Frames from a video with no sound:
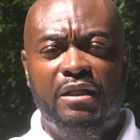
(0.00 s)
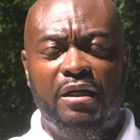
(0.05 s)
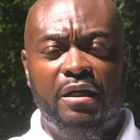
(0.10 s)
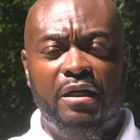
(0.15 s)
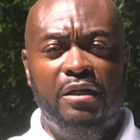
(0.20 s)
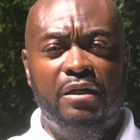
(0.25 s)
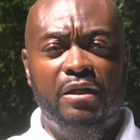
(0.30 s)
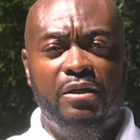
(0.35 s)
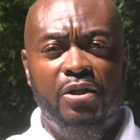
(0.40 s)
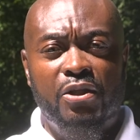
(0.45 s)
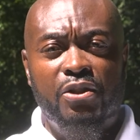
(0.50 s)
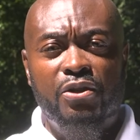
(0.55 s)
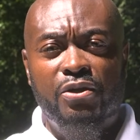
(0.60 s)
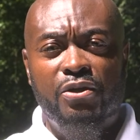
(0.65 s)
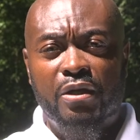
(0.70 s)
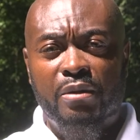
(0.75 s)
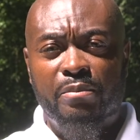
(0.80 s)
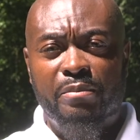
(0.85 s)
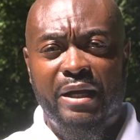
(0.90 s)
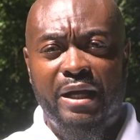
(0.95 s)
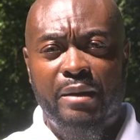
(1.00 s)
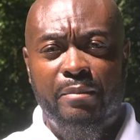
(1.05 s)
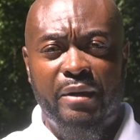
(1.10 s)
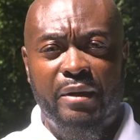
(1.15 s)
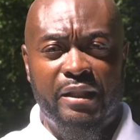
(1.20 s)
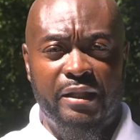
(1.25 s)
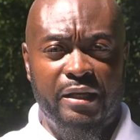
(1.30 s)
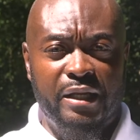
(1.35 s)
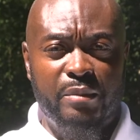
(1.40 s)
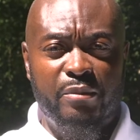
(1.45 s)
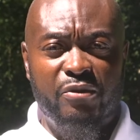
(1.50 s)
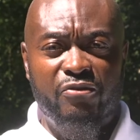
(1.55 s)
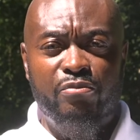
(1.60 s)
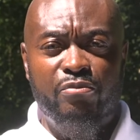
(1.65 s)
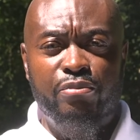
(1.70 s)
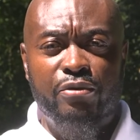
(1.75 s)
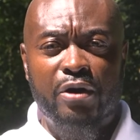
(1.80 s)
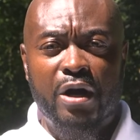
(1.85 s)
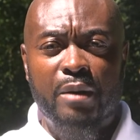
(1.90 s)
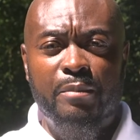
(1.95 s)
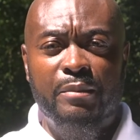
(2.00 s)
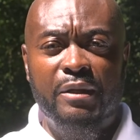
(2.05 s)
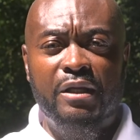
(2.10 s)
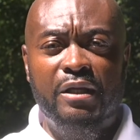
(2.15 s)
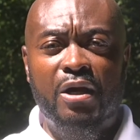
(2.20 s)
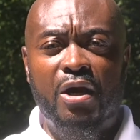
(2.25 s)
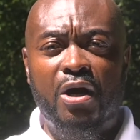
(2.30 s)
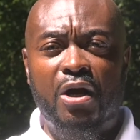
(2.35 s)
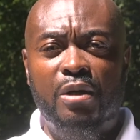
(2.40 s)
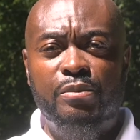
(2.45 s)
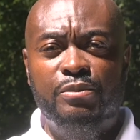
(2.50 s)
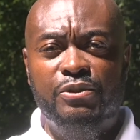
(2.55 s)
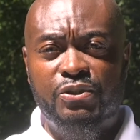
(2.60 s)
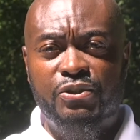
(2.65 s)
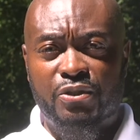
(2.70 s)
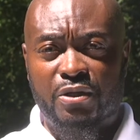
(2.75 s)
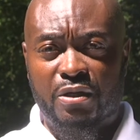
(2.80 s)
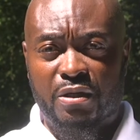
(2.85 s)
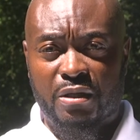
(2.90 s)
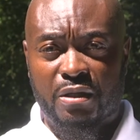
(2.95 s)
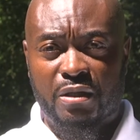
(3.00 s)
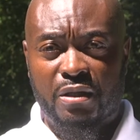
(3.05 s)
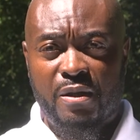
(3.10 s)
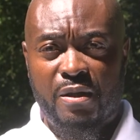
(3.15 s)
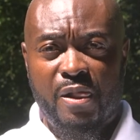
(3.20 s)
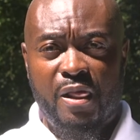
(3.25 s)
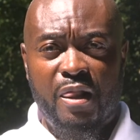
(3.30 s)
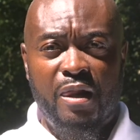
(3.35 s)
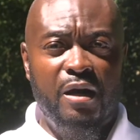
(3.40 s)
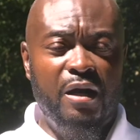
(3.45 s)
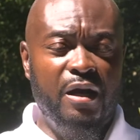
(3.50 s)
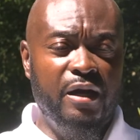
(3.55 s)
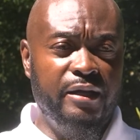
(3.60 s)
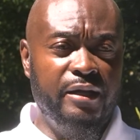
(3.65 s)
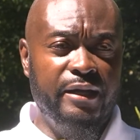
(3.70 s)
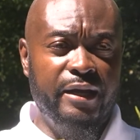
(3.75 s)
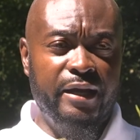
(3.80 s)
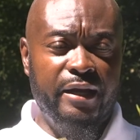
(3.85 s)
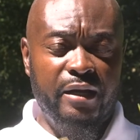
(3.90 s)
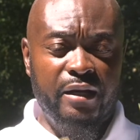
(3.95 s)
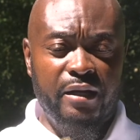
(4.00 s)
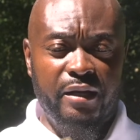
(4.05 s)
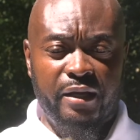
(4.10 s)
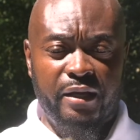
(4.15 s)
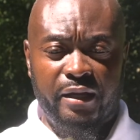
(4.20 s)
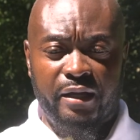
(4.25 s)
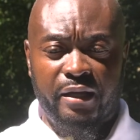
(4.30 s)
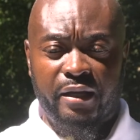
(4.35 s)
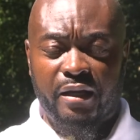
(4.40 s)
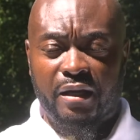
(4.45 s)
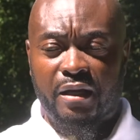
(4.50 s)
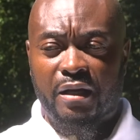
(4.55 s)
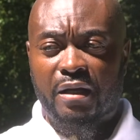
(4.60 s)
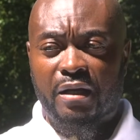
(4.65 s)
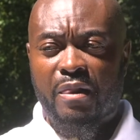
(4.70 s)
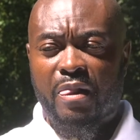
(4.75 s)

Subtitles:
another young man by the name of Bromley Armstrong. Again, a